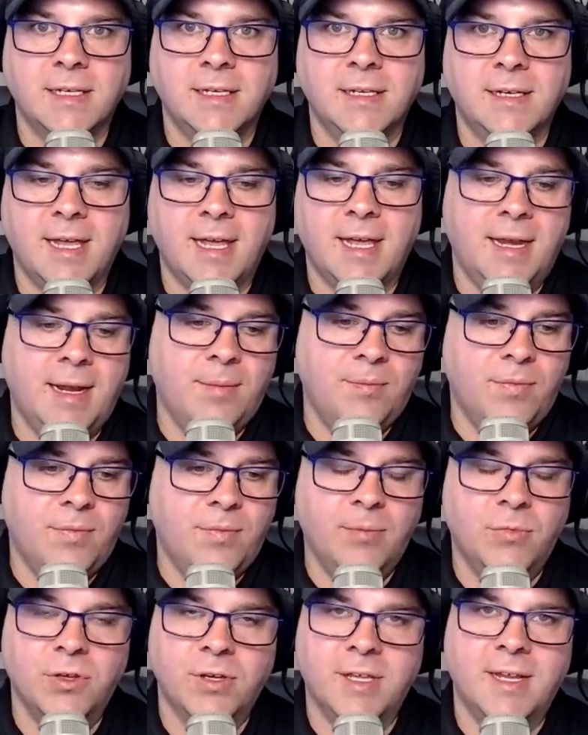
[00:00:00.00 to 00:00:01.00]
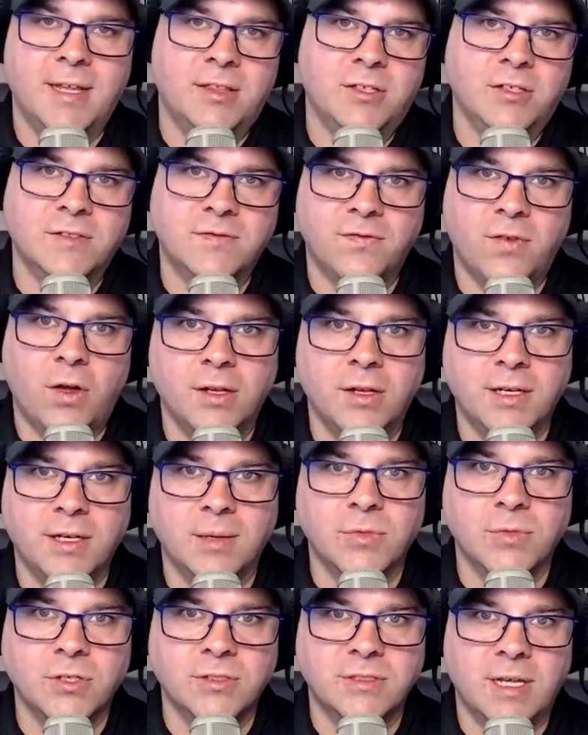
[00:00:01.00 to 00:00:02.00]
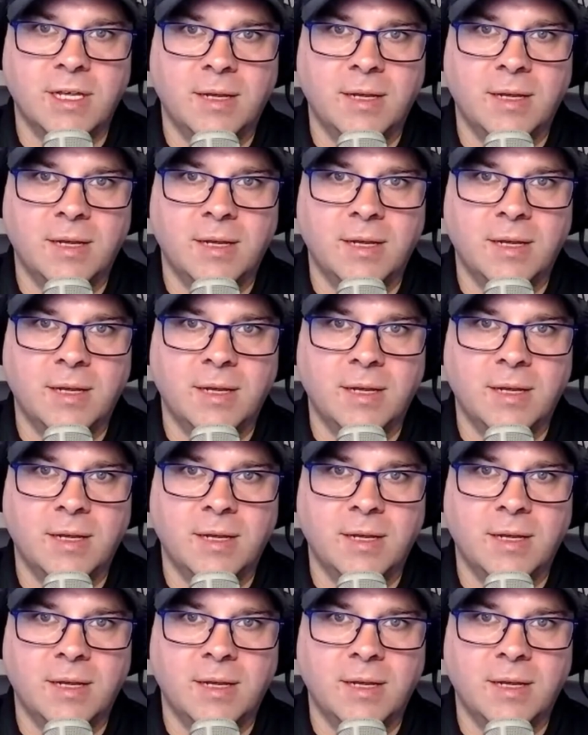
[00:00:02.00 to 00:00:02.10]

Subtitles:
And again, I'm looking at those fall numbers.